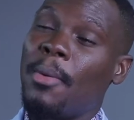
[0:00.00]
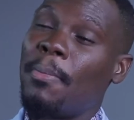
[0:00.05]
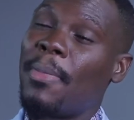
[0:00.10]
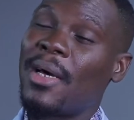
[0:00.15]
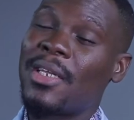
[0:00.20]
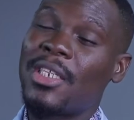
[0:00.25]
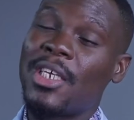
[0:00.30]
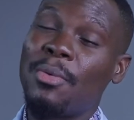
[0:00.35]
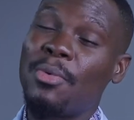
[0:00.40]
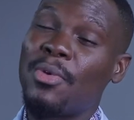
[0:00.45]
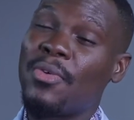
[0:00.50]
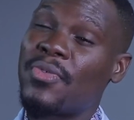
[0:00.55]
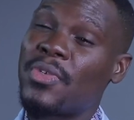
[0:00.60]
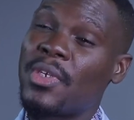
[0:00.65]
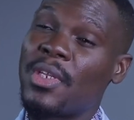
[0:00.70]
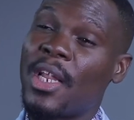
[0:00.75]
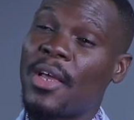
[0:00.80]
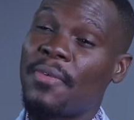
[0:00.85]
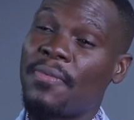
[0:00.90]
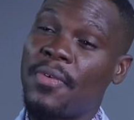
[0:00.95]
by the time you've
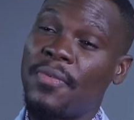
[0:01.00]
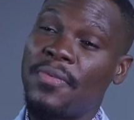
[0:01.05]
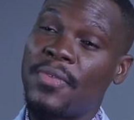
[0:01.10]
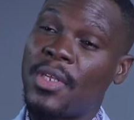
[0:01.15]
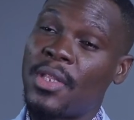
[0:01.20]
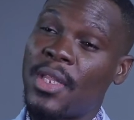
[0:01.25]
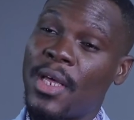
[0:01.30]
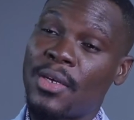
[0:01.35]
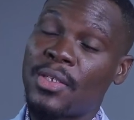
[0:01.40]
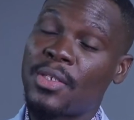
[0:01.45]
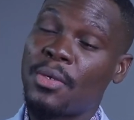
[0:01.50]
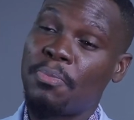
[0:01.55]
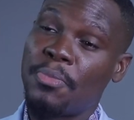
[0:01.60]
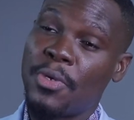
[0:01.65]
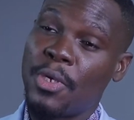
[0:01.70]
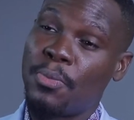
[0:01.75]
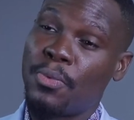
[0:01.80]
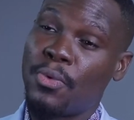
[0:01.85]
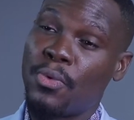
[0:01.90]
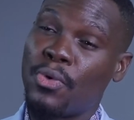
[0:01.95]
seen like 50,000
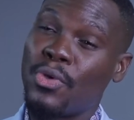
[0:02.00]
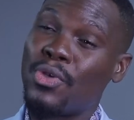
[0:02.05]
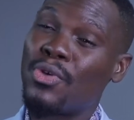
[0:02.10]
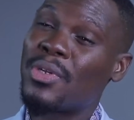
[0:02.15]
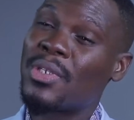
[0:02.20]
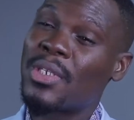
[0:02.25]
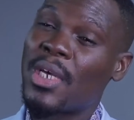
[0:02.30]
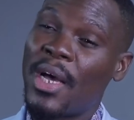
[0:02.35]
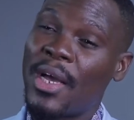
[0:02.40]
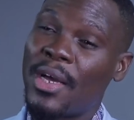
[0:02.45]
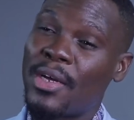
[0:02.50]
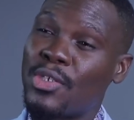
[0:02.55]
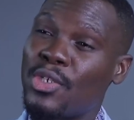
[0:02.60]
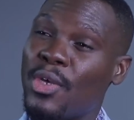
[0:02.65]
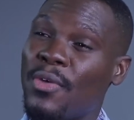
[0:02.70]
people, you're tired.